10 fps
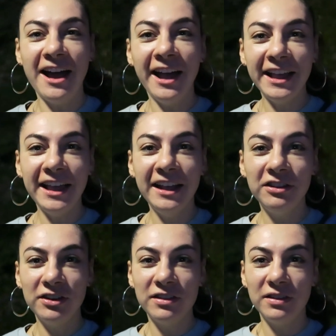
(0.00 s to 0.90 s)
hiking
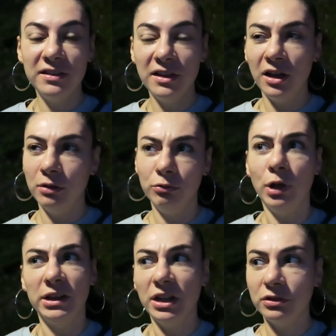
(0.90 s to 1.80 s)
to the
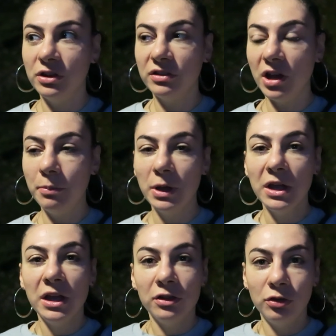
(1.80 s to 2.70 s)
well, not to the top,
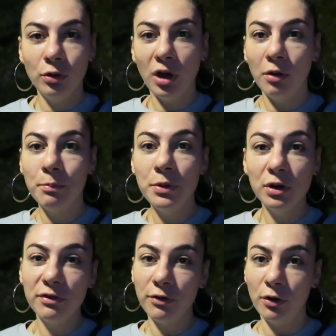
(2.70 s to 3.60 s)
to a
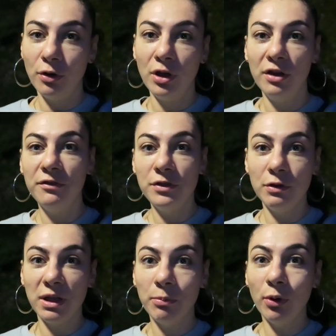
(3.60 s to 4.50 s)
beautiful
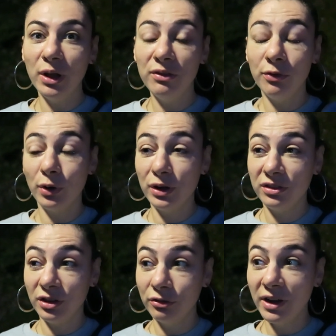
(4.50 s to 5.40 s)
viewing point for the
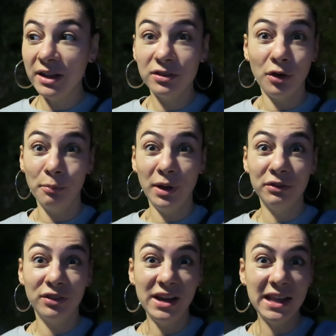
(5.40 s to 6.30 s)
sunrise on
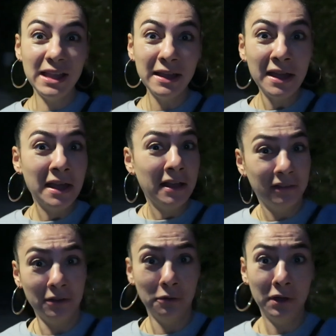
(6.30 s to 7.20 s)
Mount Rigi.
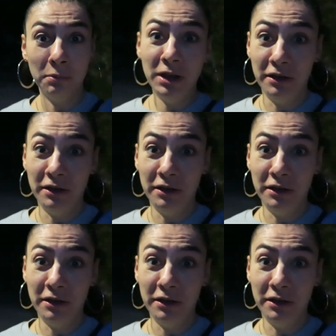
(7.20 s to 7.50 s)
So come